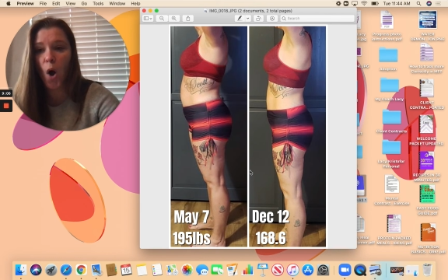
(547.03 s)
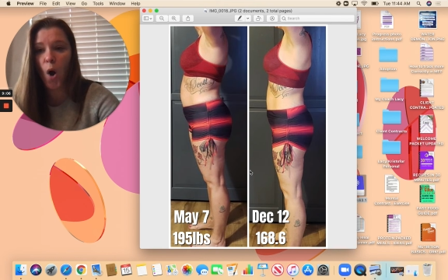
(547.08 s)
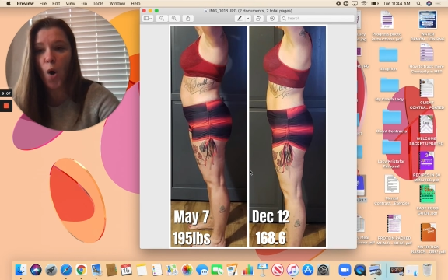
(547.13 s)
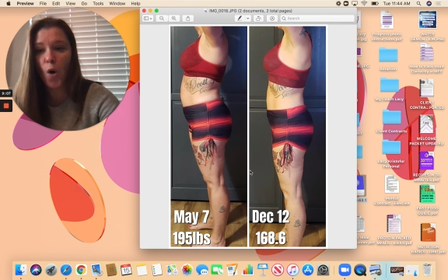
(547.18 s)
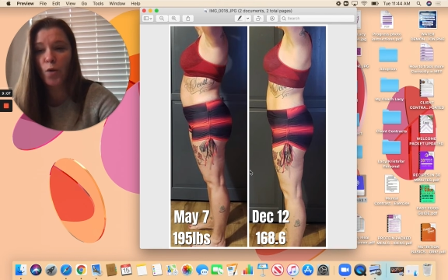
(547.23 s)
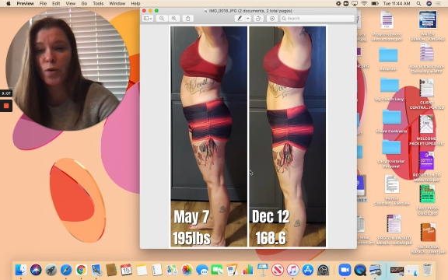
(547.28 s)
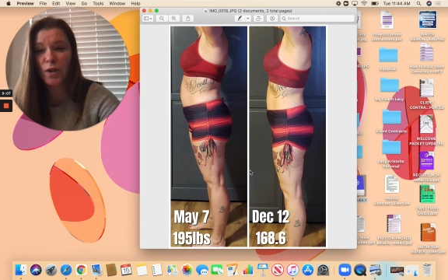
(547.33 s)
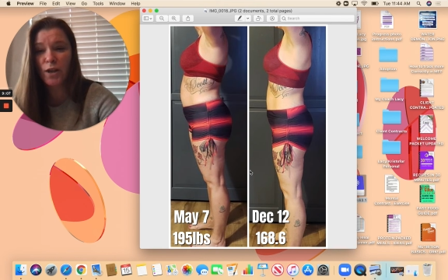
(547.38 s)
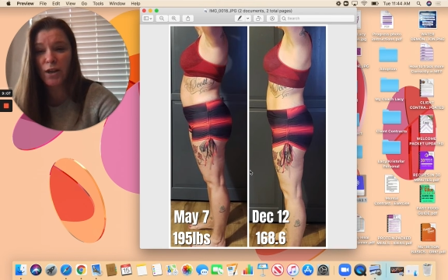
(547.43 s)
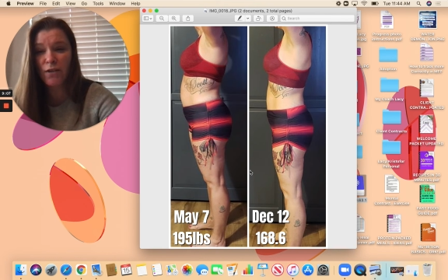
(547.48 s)

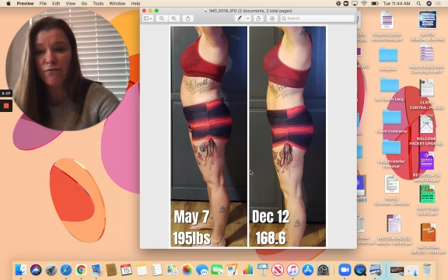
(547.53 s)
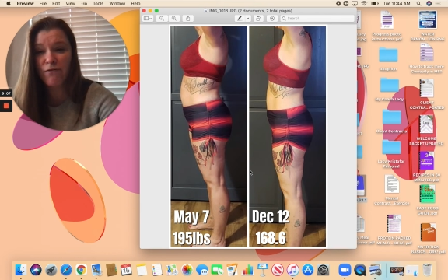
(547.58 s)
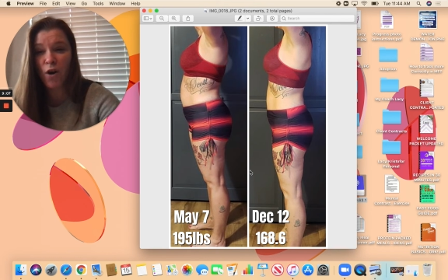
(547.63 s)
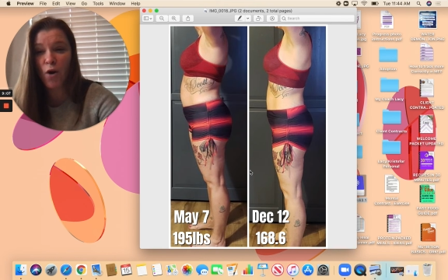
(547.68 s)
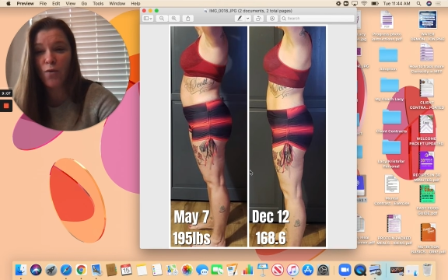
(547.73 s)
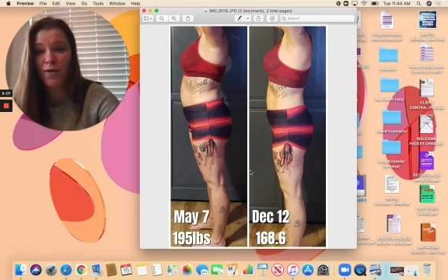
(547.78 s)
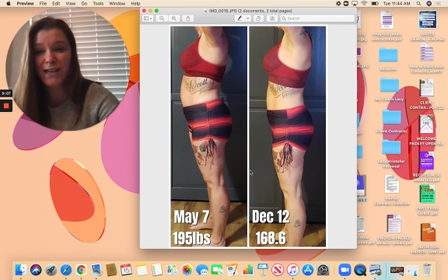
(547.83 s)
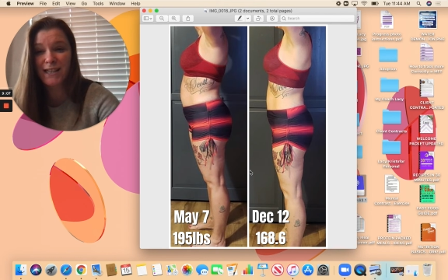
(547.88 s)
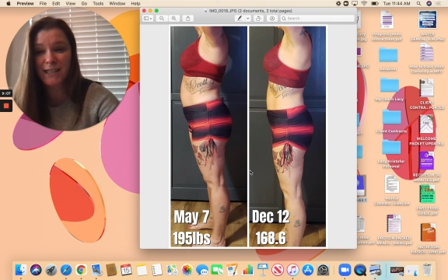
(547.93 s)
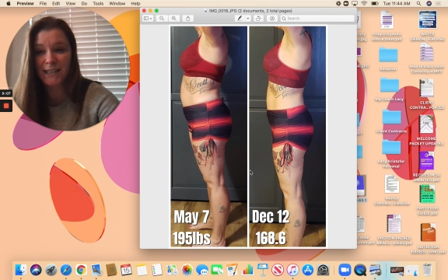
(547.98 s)
only
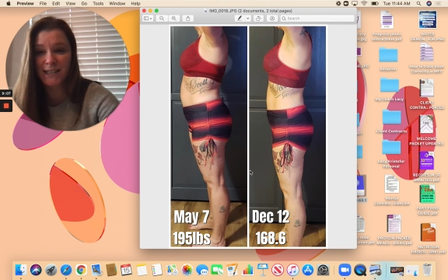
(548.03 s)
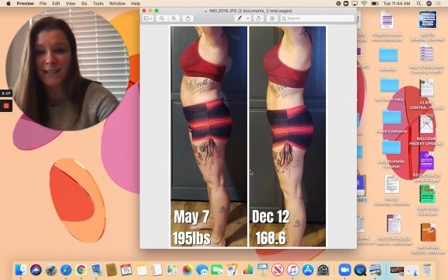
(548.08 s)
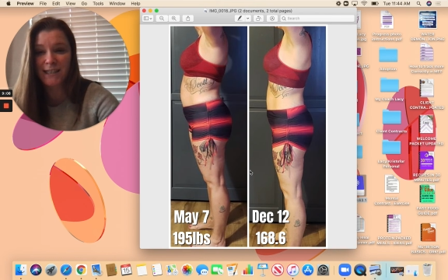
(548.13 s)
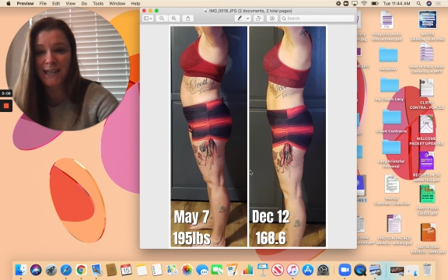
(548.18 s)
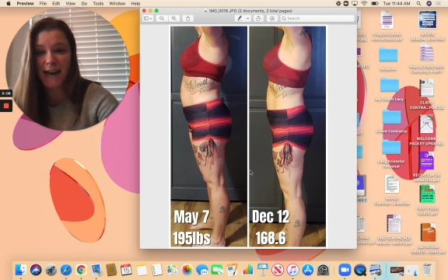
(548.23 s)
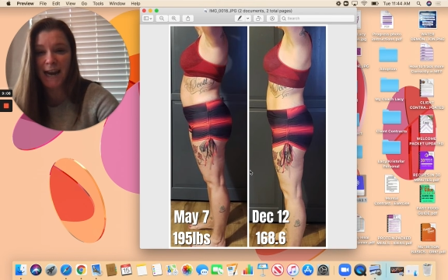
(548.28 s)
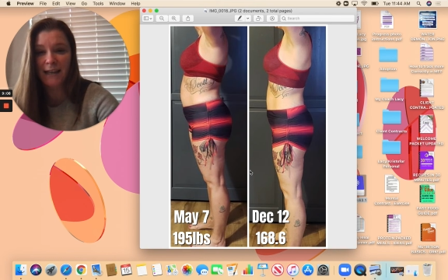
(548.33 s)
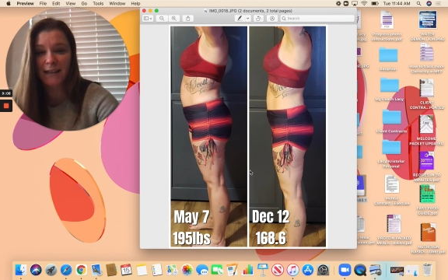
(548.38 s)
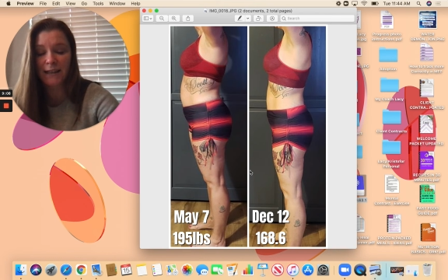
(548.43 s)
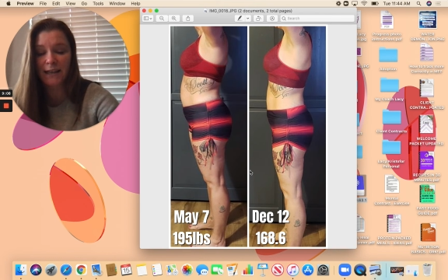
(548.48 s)
focused
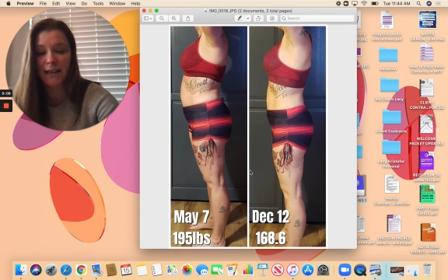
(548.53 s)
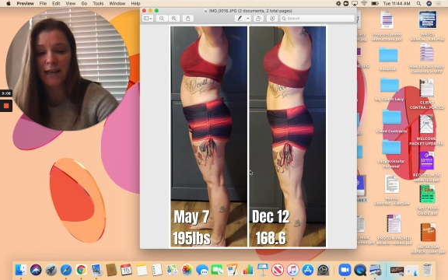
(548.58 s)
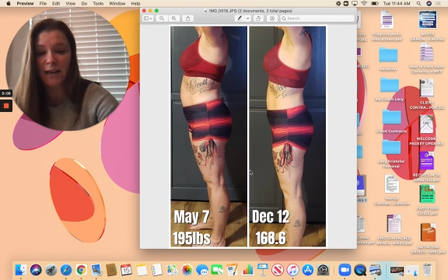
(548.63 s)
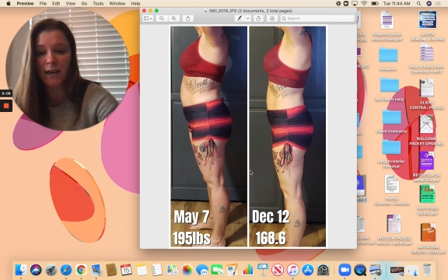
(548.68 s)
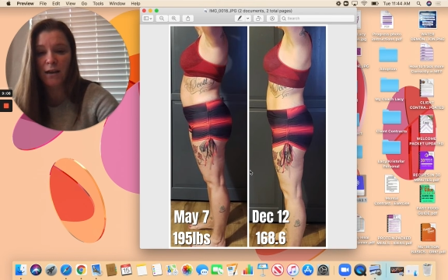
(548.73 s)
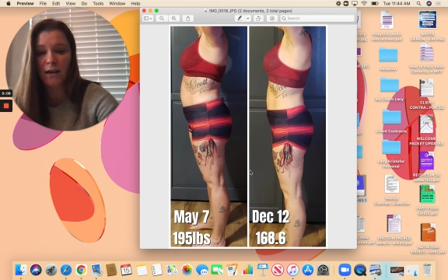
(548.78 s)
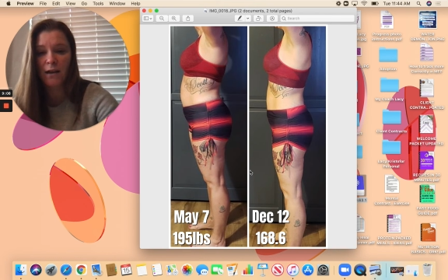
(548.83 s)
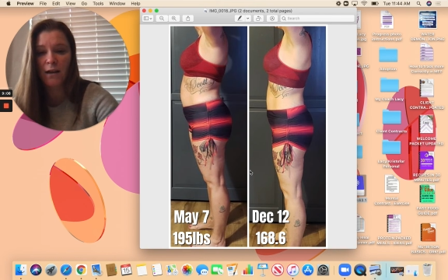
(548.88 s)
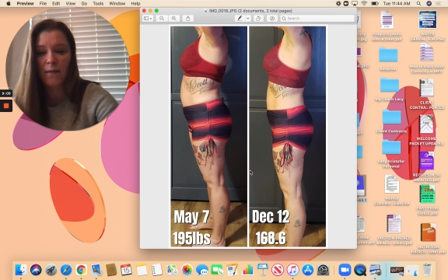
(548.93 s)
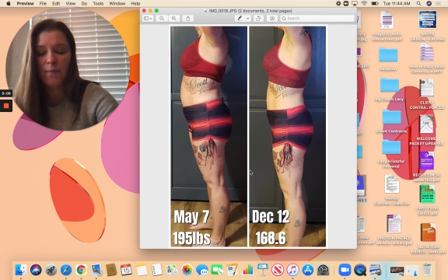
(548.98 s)

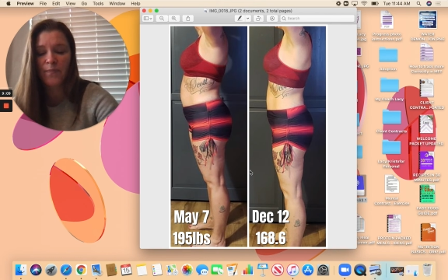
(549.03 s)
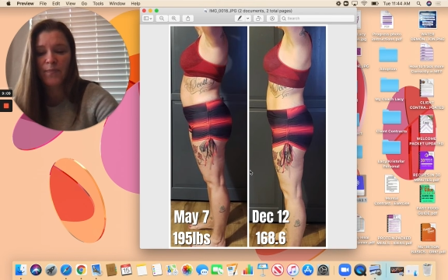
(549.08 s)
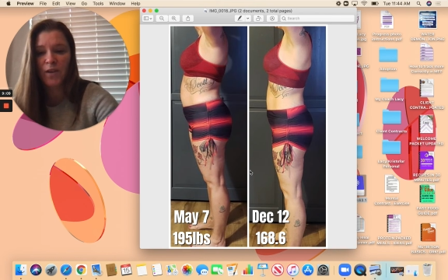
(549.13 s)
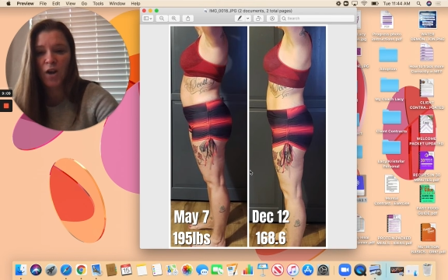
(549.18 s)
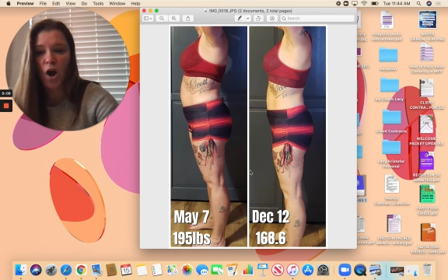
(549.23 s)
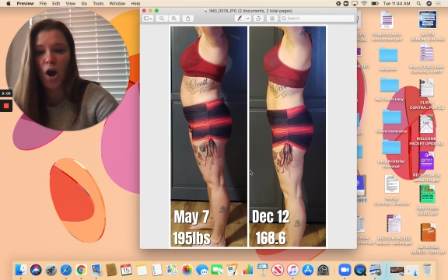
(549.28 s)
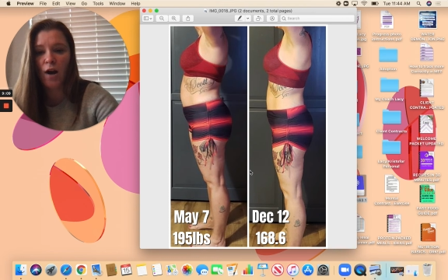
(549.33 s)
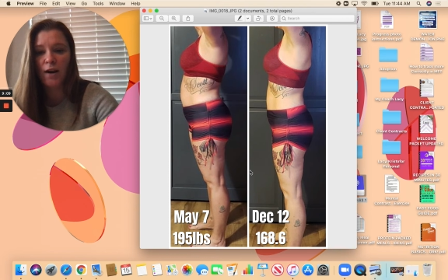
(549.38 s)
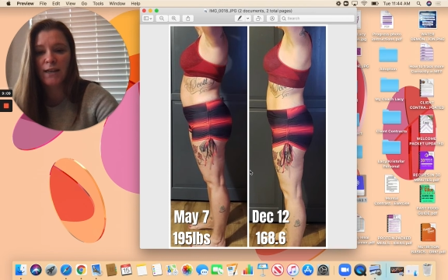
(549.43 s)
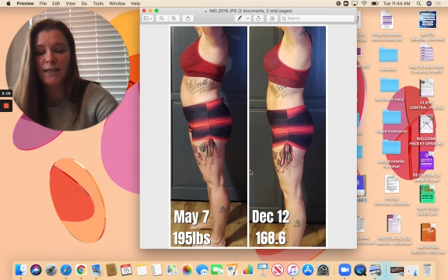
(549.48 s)
daily
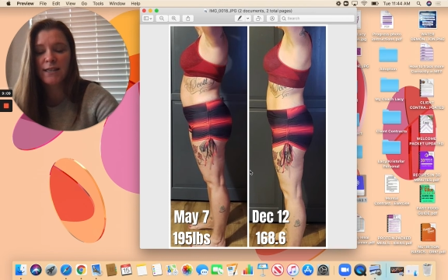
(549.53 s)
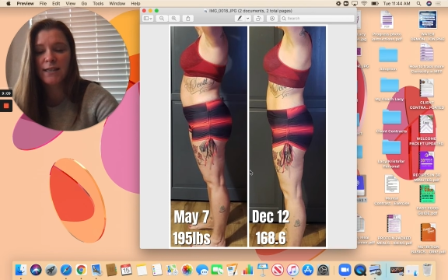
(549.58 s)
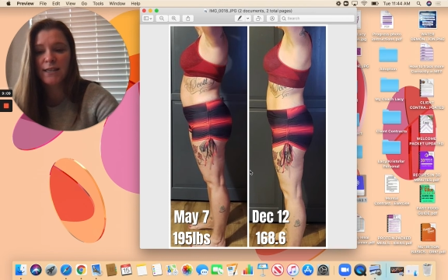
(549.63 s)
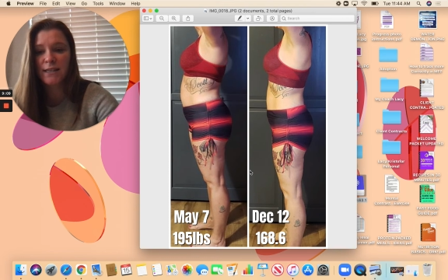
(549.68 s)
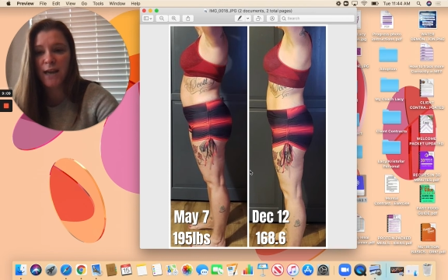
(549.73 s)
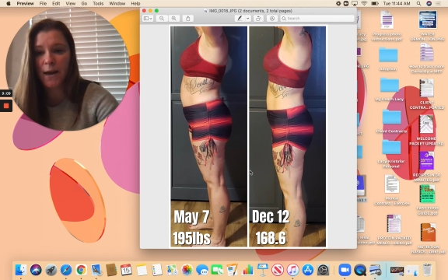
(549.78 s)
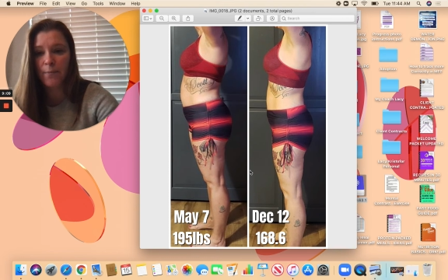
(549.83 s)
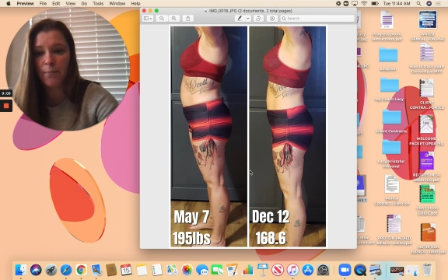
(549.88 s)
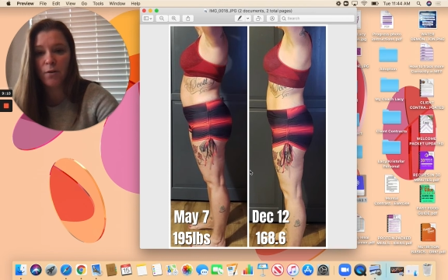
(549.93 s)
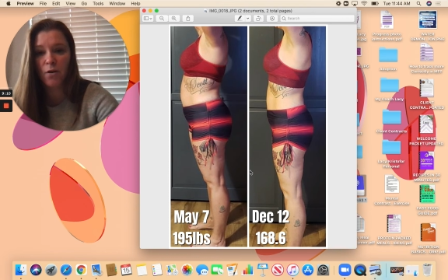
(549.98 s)
on a
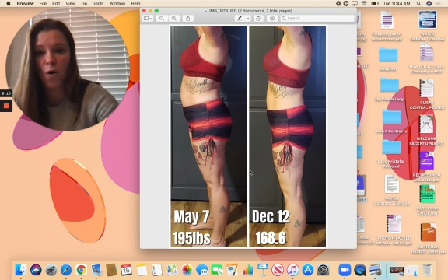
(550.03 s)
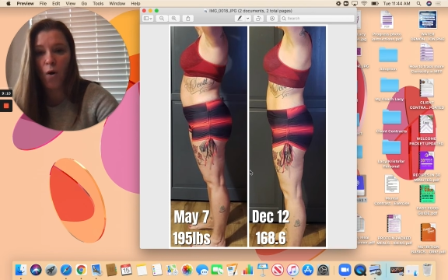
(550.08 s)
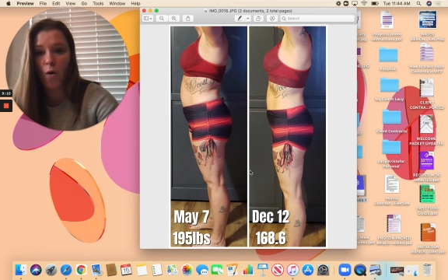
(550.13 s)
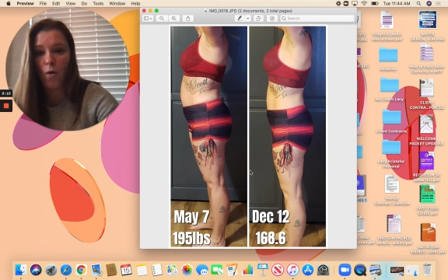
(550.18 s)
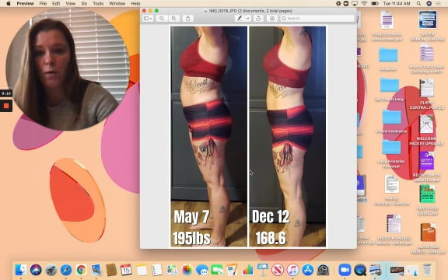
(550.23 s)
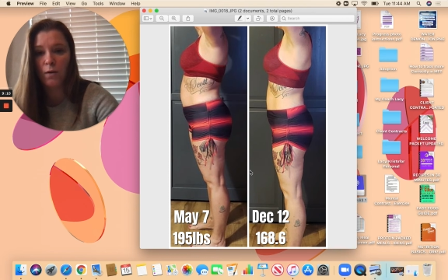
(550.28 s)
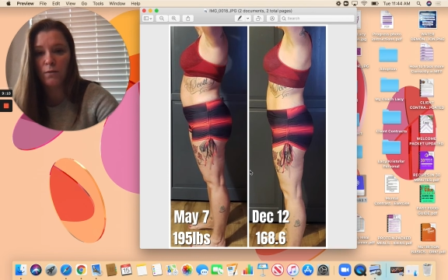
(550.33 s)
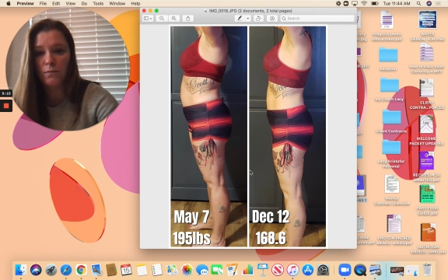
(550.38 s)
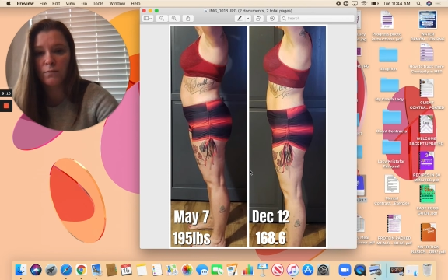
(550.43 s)
step goal.